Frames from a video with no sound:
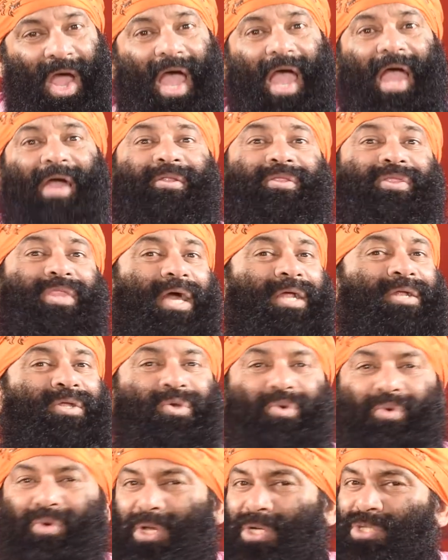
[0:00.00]
And then
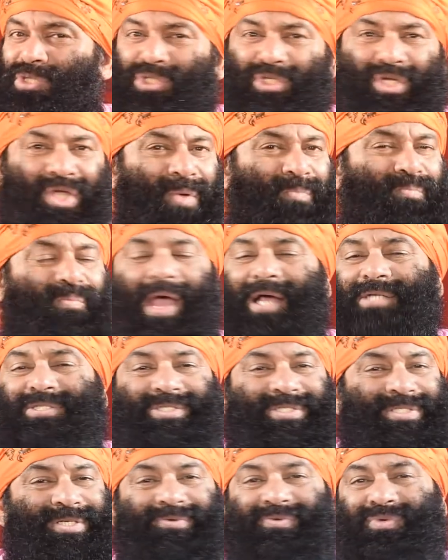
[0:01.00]
you can see a
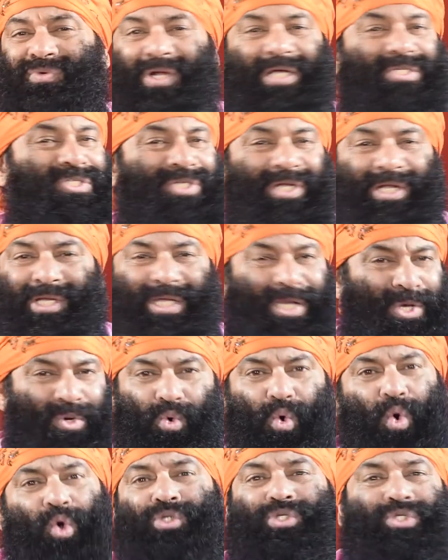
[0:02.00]
massive rush like an
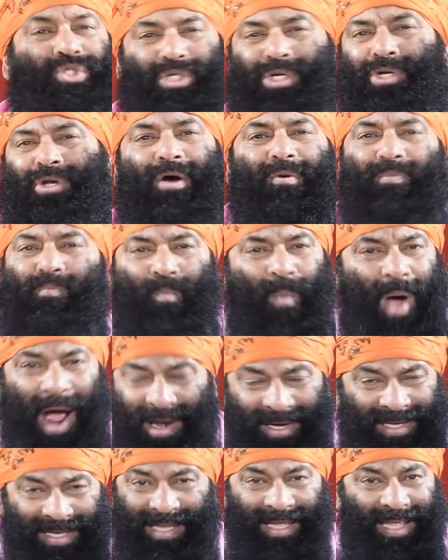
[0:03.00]
ocean of
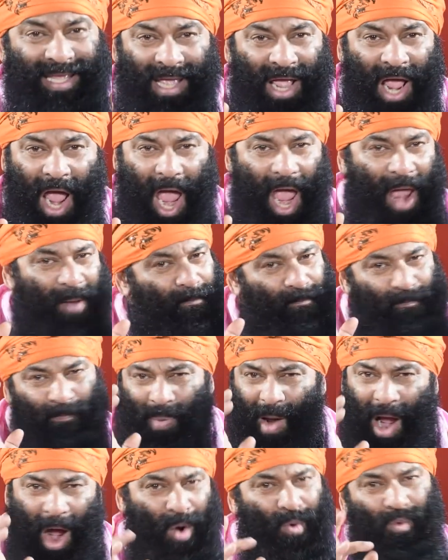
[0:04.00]
money and
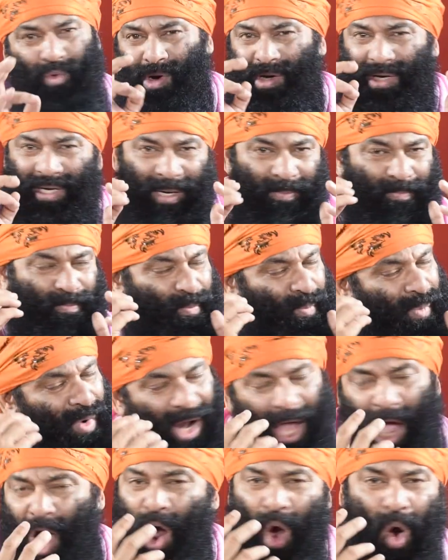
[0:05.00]
power and
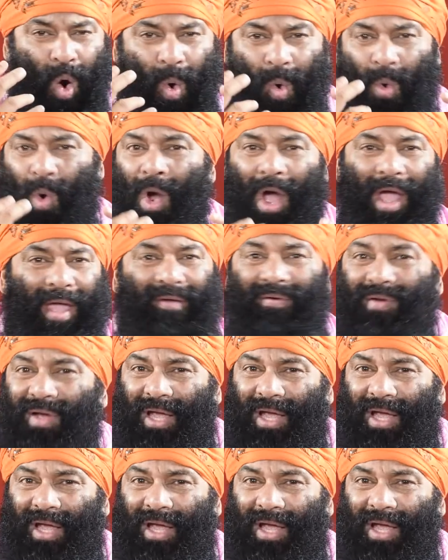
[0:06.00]
plow